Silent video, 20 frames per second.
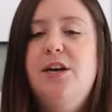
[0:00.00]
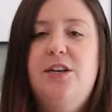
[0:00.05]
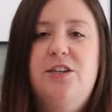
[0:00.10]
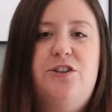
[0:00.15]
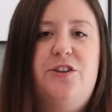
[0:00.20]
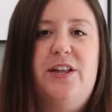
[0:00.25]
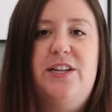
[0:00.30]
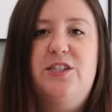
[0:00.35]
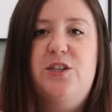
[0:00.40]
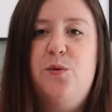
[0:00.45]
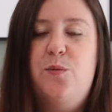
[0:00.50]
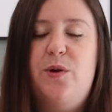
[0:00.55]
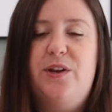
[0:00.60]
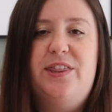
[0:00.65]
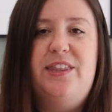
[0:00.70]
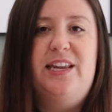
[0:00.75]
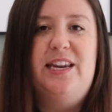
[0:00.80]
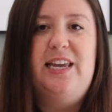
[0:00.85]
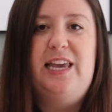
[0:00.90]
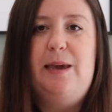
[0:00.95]
So that's the one
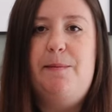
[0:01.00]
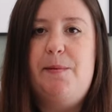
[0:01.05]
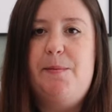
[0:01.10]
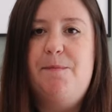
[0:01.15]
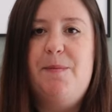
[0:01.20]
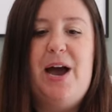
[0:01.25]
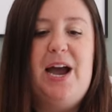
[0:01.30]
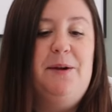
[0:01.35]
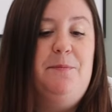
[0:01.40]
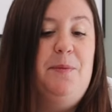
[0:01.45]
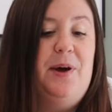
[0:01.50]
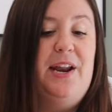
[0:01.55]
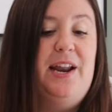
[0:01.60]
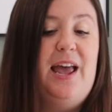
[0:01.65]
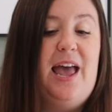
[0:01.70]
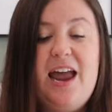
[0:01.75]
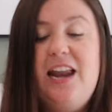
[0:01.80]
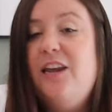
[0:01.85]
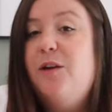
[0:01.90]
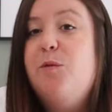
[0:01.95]
thing to keep in mind. But
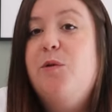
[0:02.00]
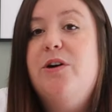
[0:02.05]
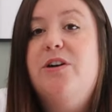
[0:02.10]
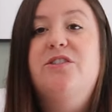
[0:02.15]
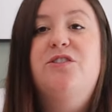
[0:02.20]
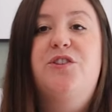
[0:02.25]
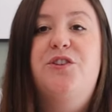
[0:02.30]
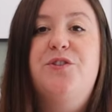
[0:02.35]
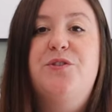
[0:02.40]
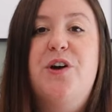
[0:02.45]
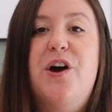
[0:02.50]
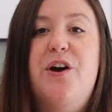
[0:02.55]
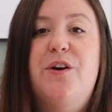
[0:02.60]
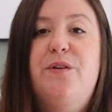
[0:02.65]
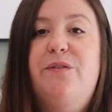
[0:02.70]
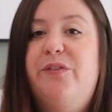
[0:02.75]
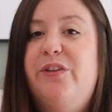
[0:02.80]
anywhere else you go,